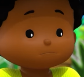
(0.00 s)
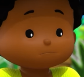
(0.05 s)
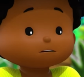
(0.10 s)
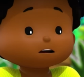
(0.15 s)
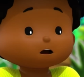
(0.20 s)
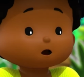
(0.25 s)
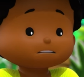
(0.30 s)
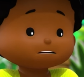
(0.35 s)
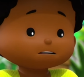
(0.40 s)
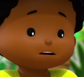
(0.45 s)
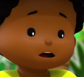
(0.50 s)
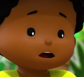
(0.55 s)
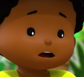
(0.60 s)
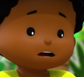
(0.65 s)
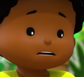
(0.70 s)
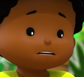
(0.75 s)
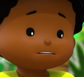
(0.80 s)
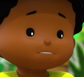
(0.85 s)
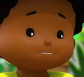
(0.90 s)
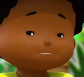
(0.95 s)

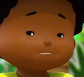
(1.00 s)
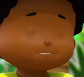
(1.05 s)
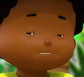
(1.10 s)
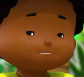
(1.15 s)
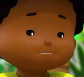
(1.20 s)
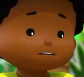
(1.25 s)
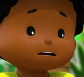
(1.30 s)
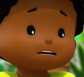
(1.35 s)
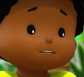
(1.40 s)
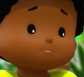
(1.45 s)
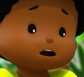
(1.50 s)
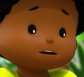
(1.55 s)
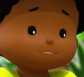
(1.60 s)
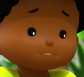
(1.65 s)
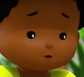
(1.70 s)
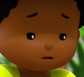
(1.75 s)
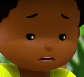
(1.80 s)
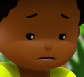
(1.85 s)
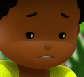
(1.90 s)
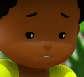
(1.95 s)
Okay. I just
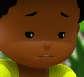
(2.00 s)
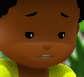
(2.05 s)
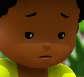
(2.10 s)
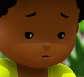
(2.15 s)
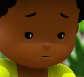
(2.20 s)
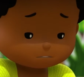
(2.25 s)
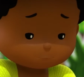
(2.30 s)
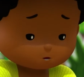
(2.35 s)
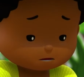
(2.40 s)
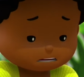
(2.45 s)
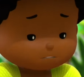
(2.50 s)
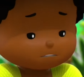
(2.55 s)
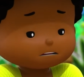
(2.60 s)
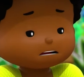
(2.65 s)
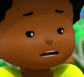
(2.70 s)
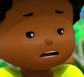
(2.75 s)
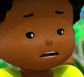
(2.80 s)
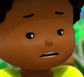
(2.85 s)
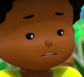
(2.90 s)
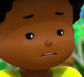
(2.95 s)
wish I was
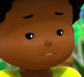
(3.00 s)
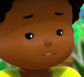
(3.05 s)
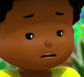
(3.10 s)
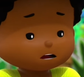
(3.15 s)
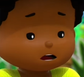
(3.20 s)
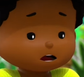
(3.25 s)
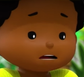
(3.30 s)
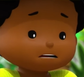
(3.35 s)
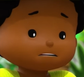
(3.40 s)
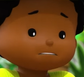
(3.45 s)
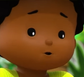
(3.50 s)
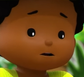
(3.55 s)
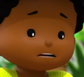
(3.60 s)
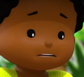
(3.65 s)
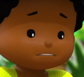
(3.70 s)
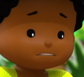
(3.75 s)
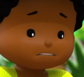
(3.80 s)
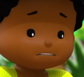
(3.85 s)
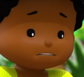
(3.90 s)
pretend hungry.